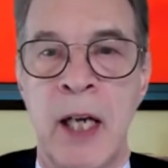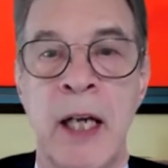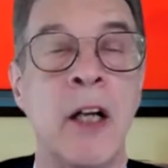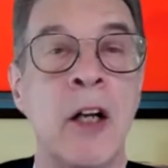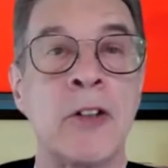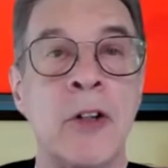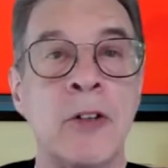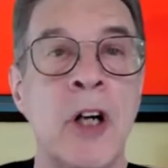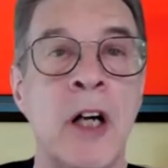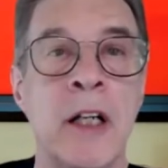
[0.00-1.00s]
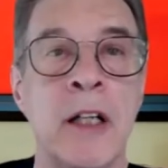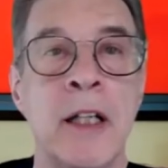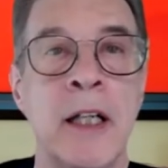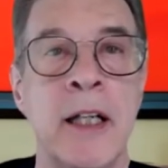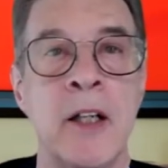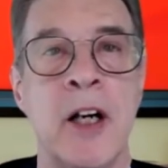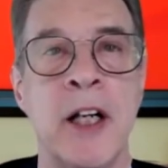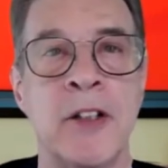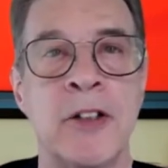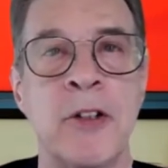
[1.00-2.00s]
He also taught
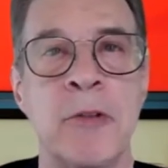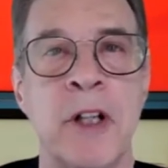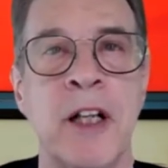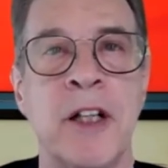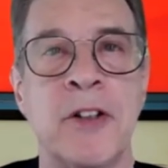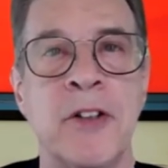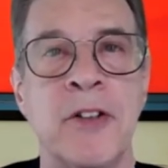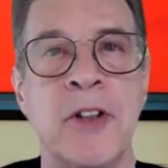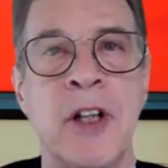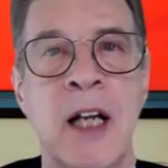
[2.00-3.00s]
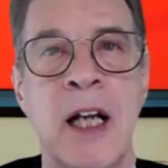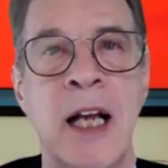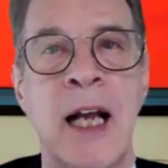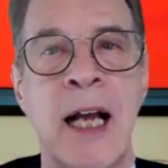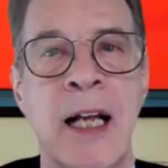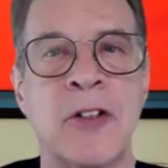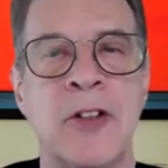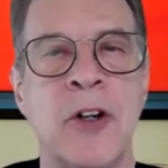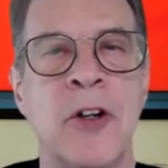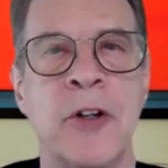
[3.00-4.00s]
international relations at
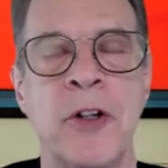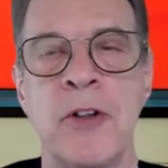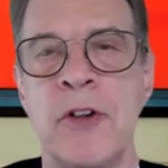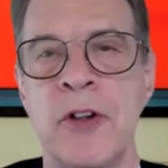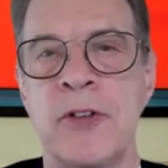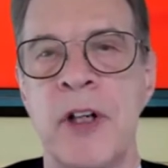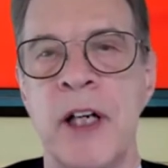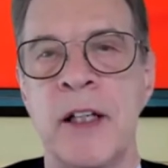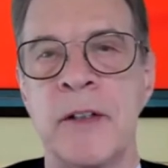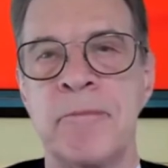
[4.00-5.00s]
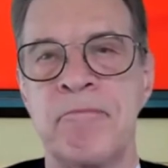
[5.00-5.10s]
Seoul University.